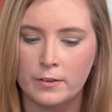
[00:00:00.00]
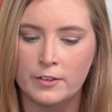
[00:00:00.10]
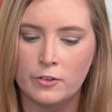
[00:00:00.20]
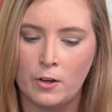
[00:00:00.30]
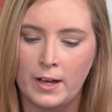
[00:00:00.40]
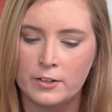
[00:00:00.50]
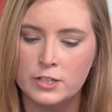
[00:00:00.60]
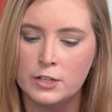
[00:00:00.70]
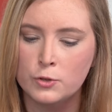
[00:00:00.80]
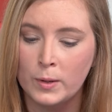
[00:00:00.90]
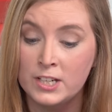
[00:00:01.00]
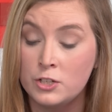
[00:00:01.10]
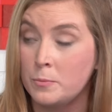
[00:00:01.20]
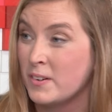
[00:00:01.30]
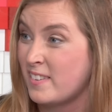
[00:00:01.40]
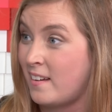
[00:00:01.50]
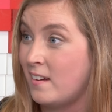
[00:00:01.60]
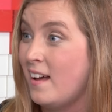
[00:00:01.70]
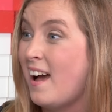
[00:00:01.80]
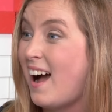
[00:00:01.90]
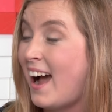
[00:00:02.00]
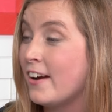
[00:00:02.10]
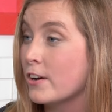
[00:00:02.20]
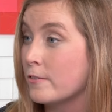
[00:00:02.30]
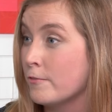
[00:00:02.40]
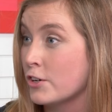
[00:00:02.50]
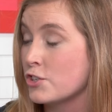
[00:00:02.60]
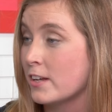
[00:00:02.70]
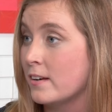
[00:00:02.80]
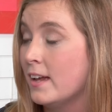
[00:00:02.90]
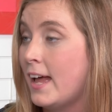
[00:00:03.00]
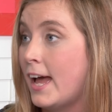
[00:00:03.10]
They saw actually a 22% higher conversion,